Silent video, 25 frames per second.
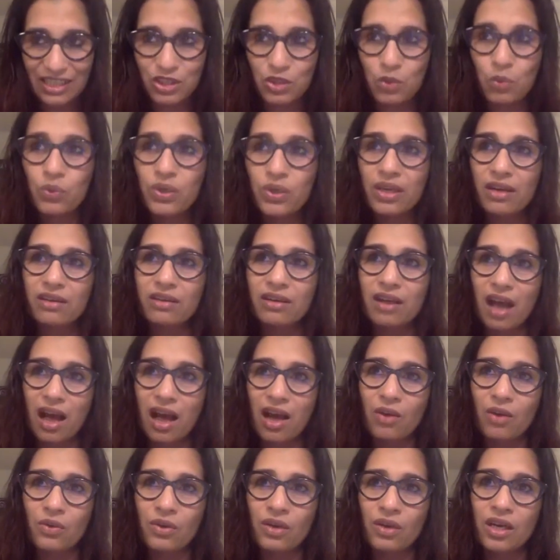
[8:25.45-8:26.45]
So we are
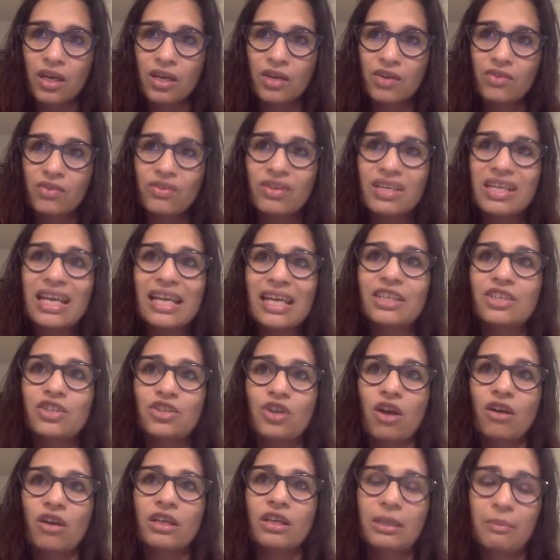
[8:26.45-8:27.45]
now really
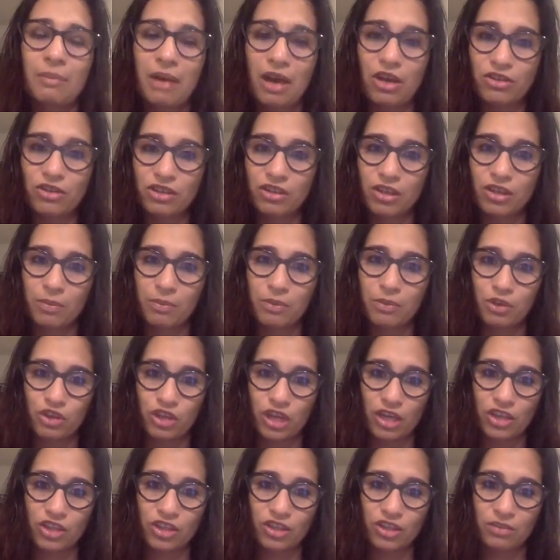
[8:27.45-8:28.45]
talking about in our
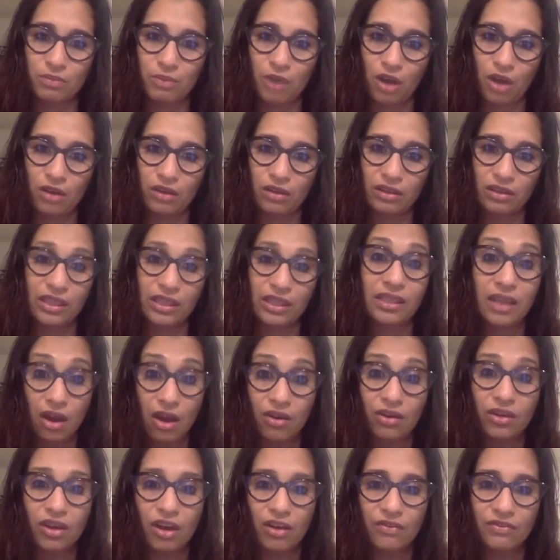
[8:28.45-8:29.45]
projection model, in
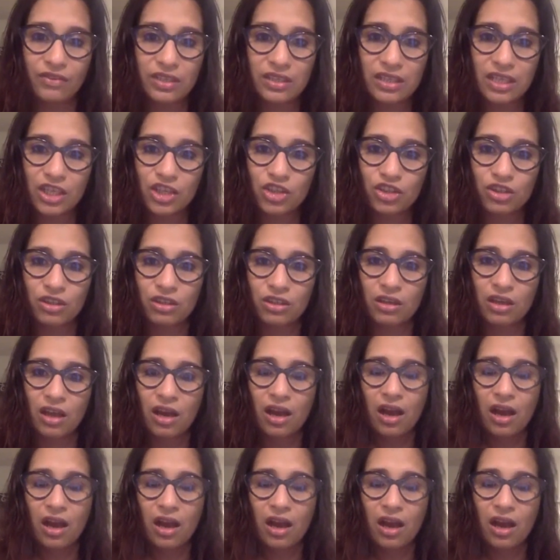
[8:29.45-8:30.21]
our conversation,